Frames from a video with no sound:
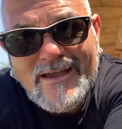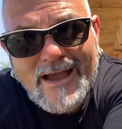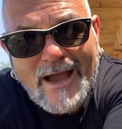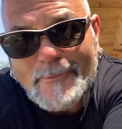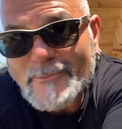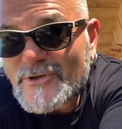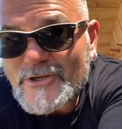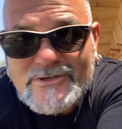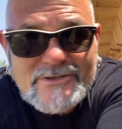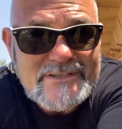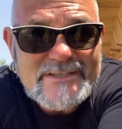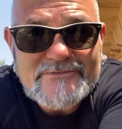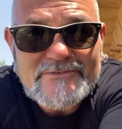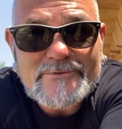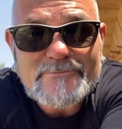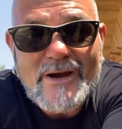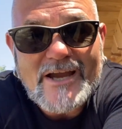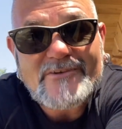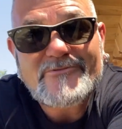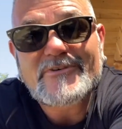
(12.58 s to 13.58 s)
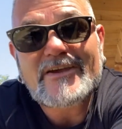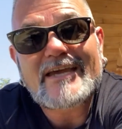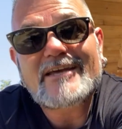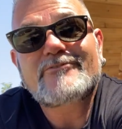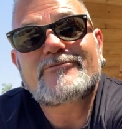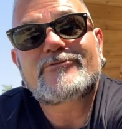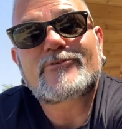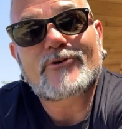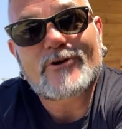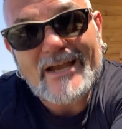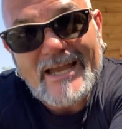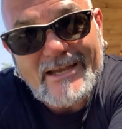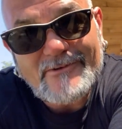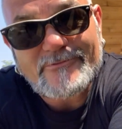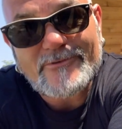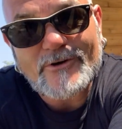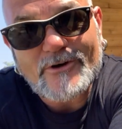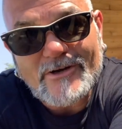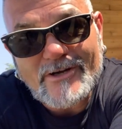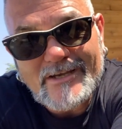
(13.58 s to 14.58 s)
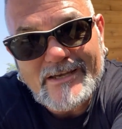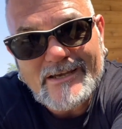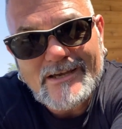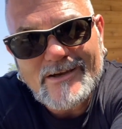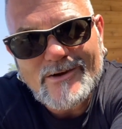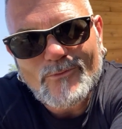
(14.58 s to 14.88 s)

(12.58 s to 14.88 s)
I'm gonna live in my van forever.